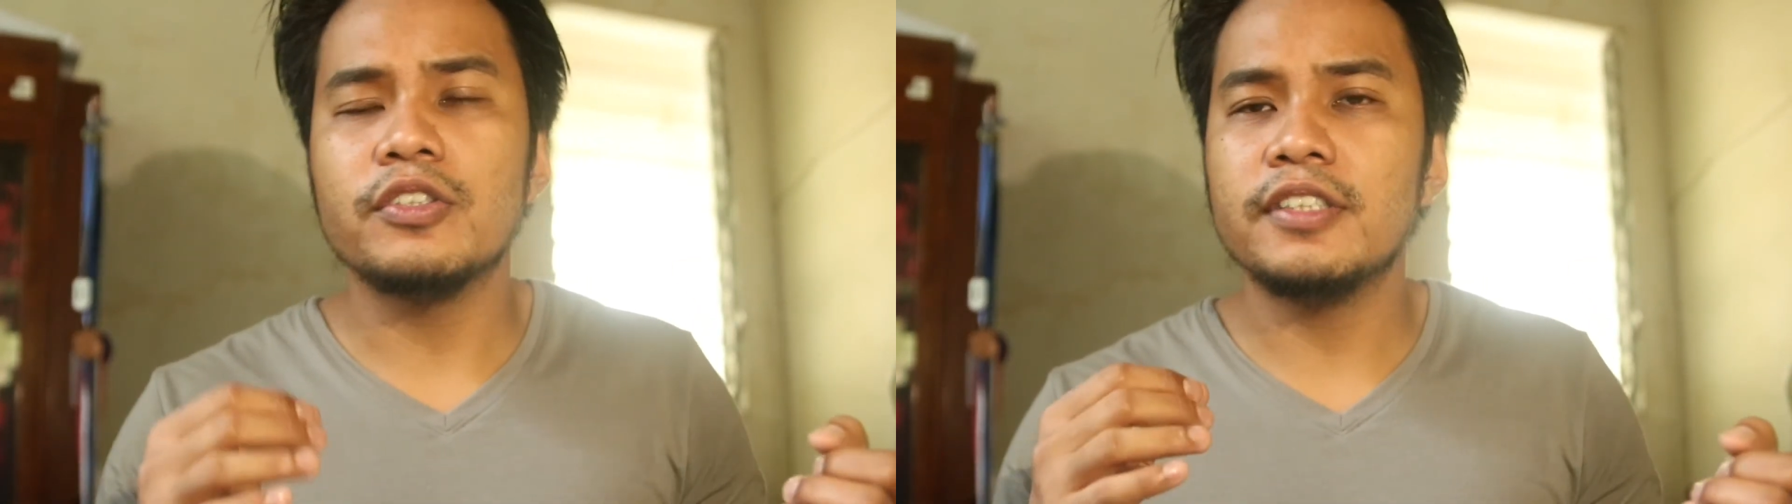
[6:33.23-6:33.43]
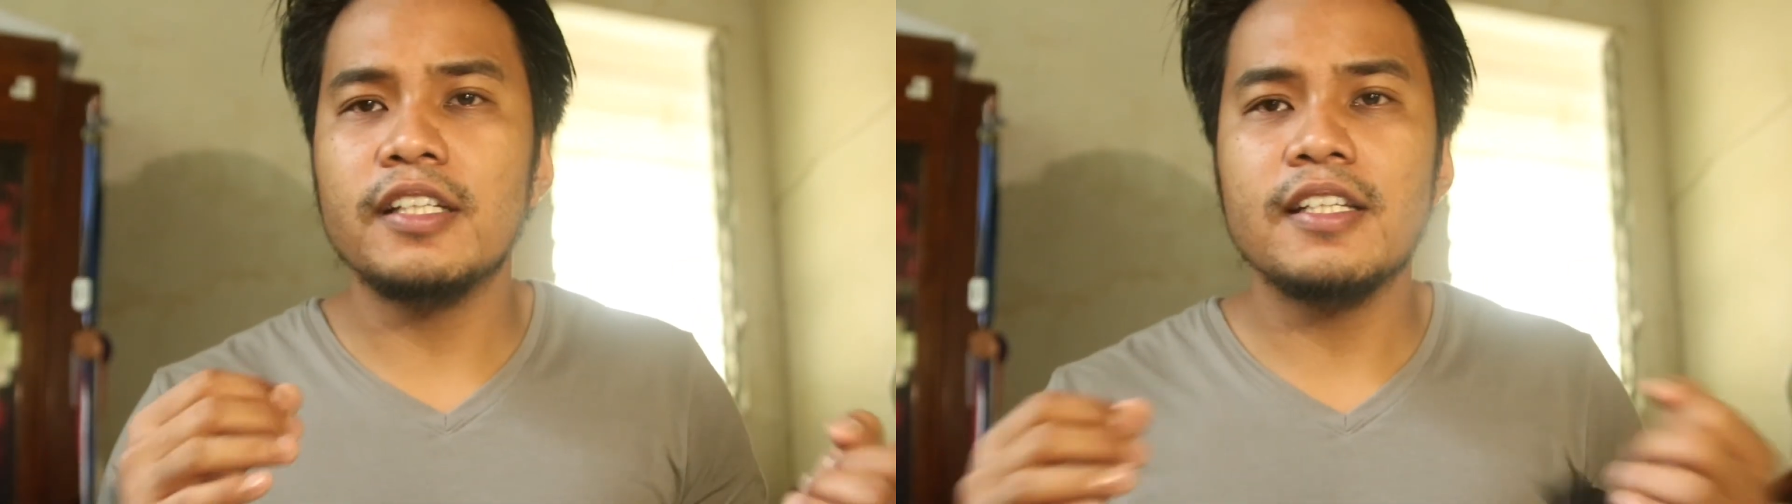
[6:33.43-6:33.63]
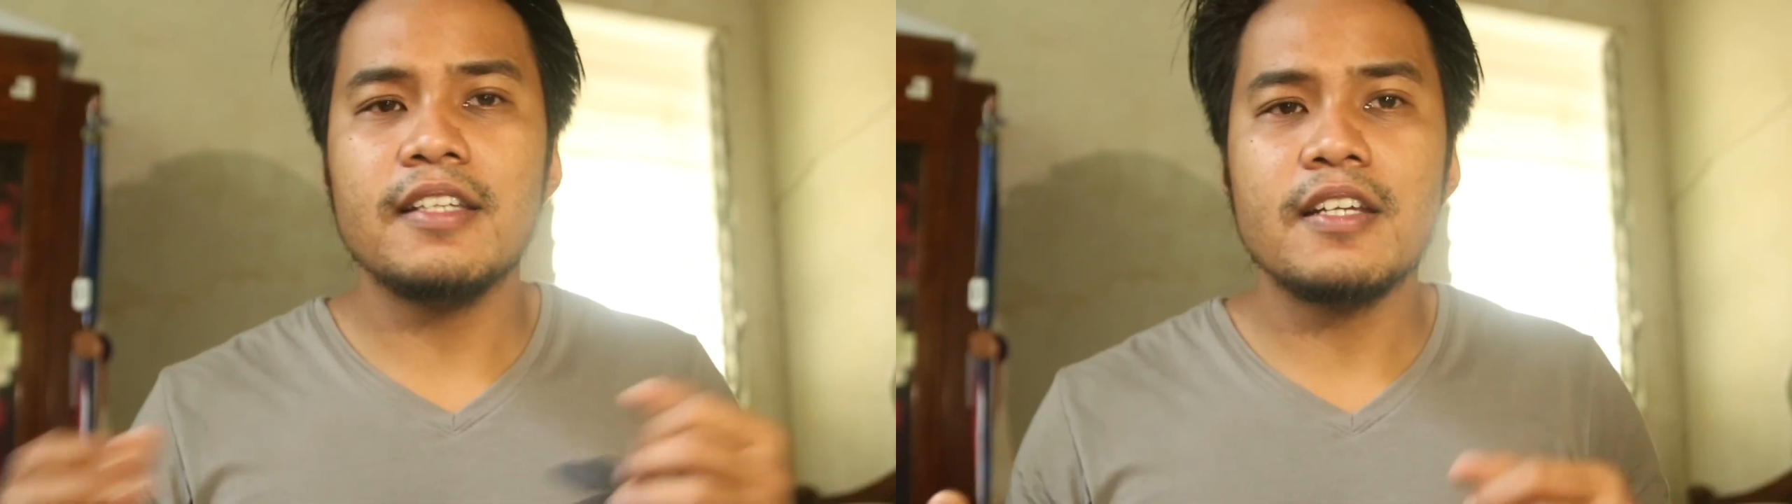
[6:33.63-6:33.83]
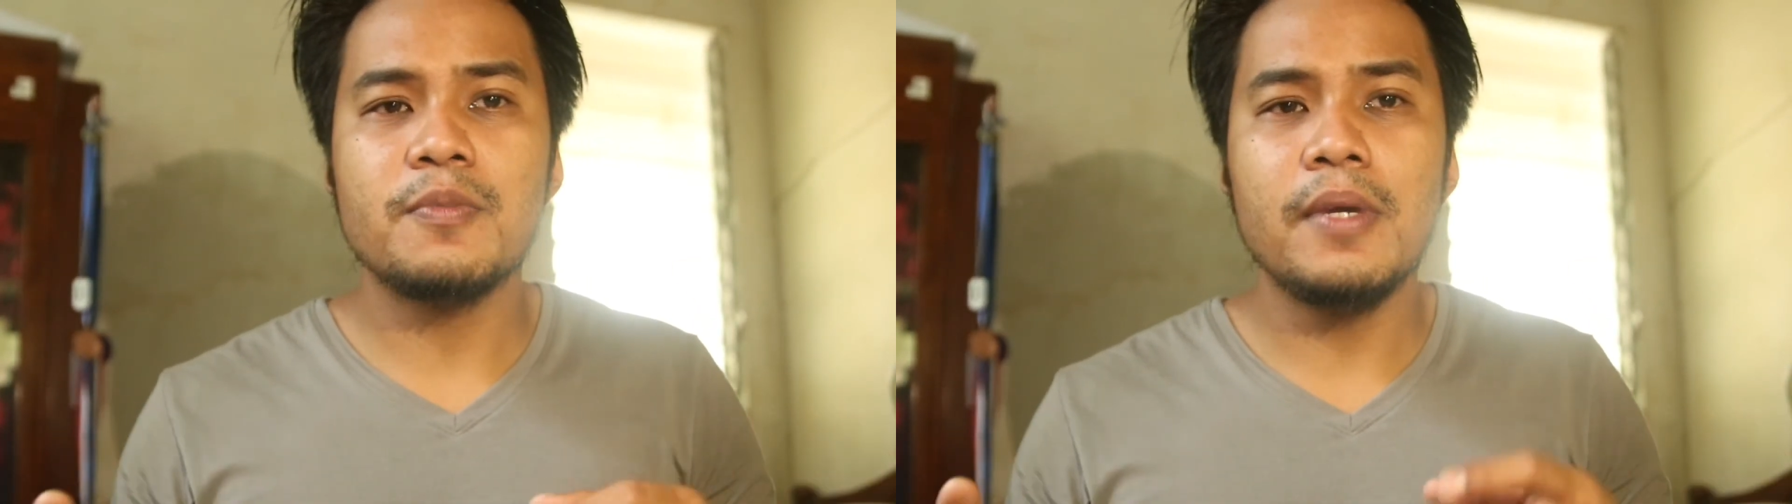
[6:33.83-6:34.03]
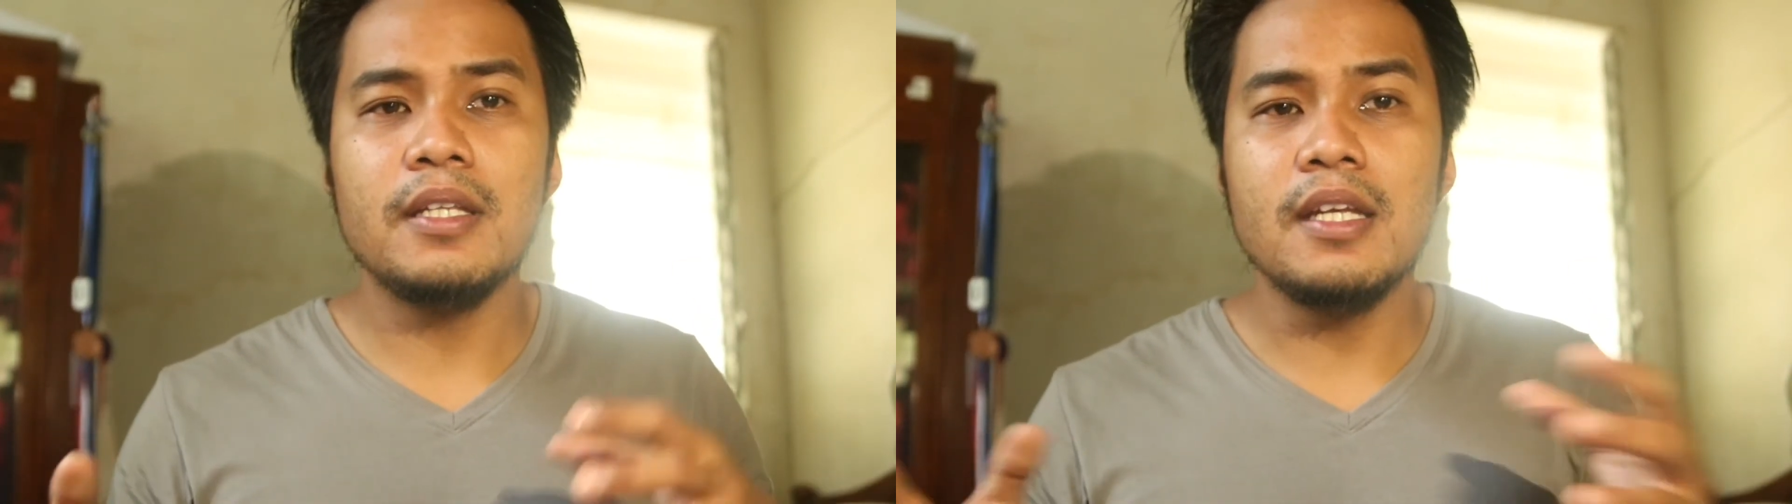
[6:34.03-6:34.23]
or sending
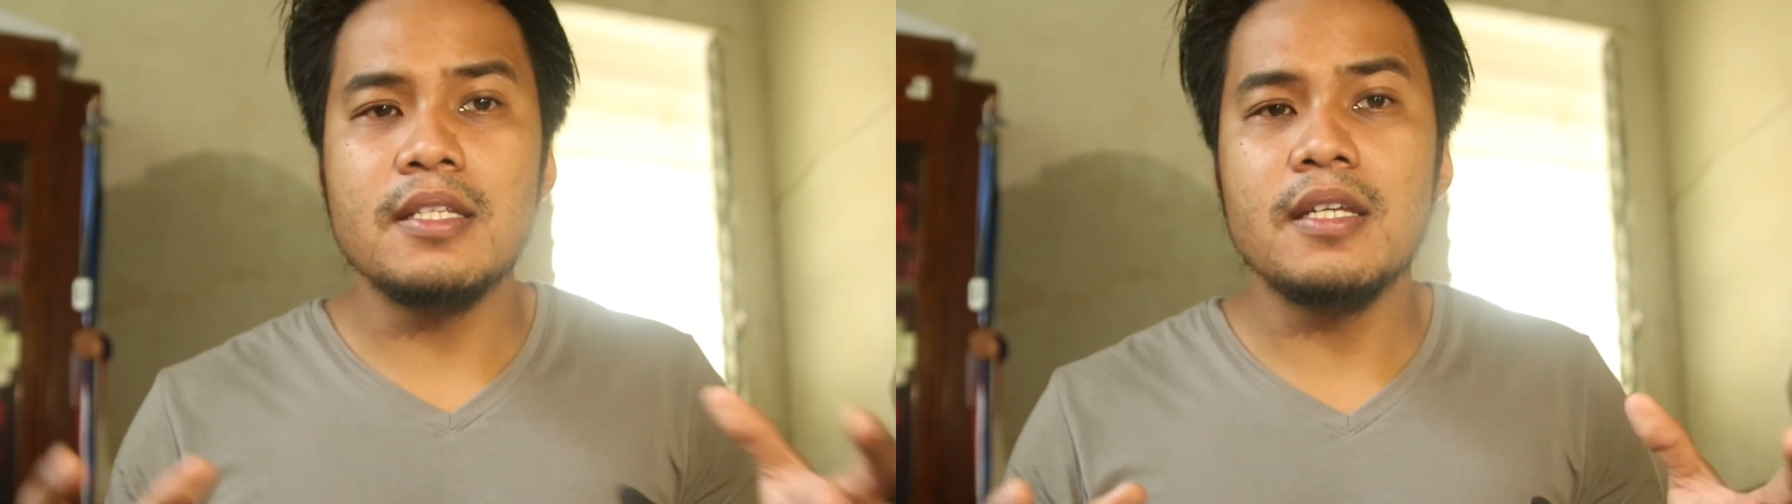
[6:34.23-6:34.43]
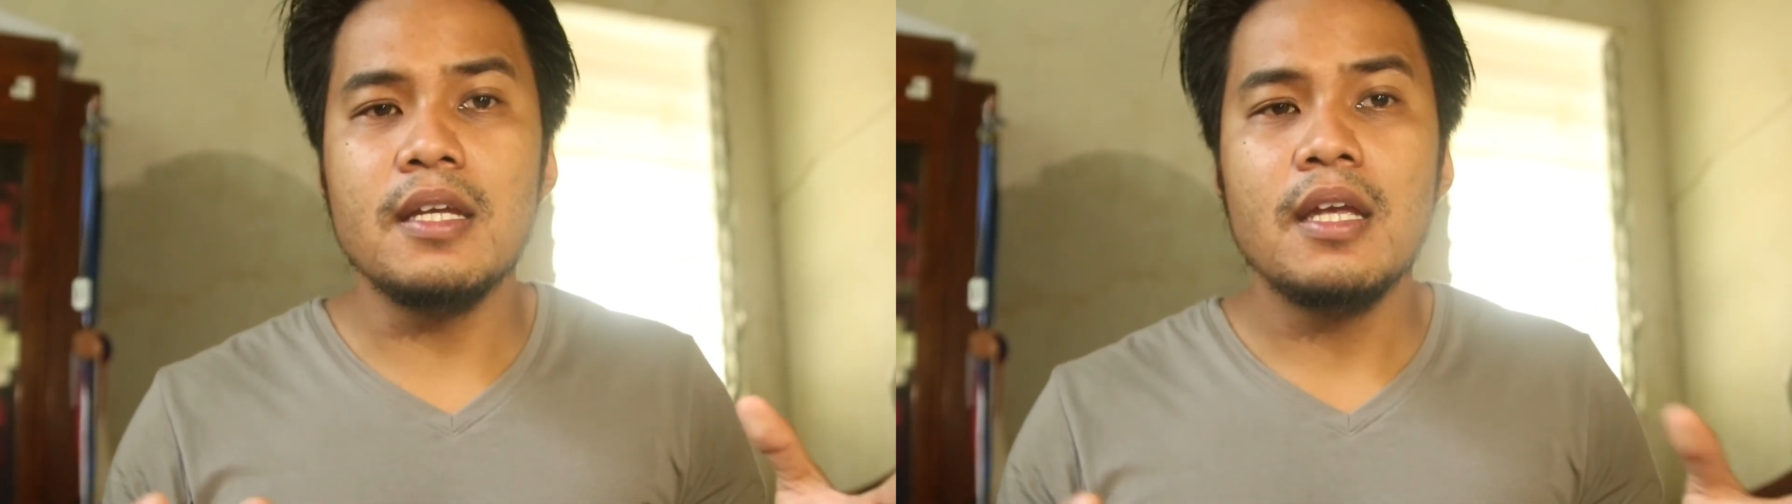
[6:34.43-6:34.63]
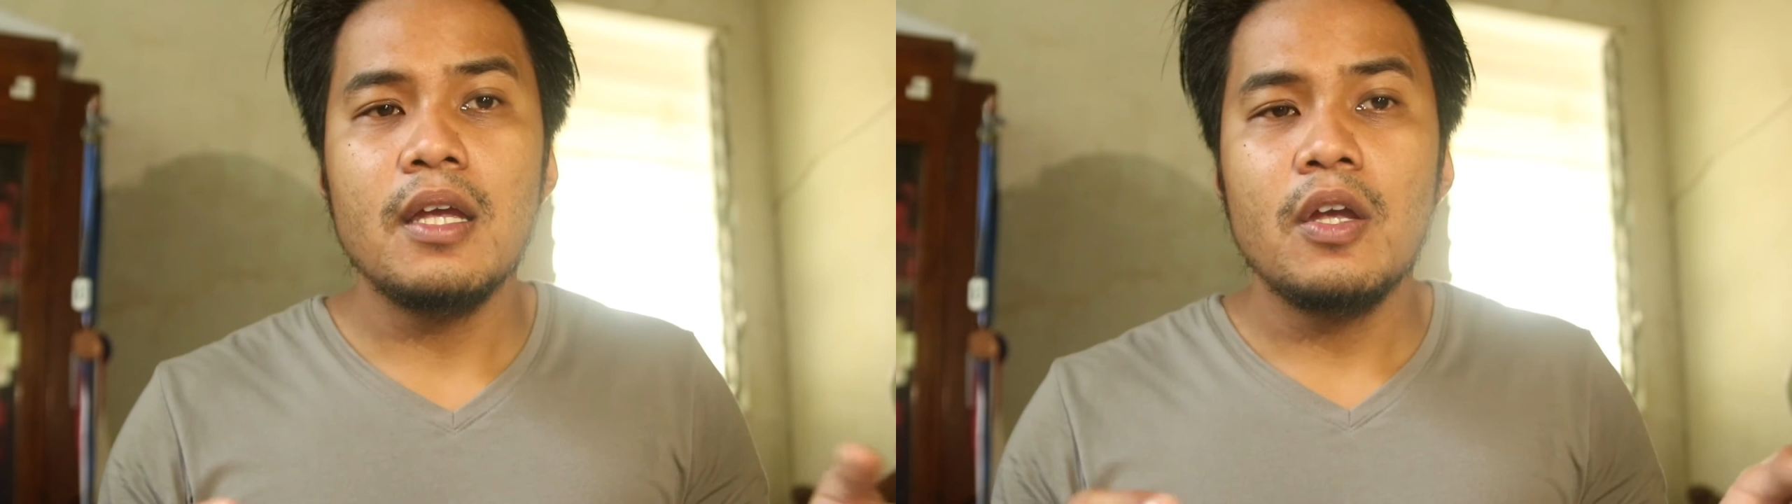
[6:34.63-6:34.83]
texts made easy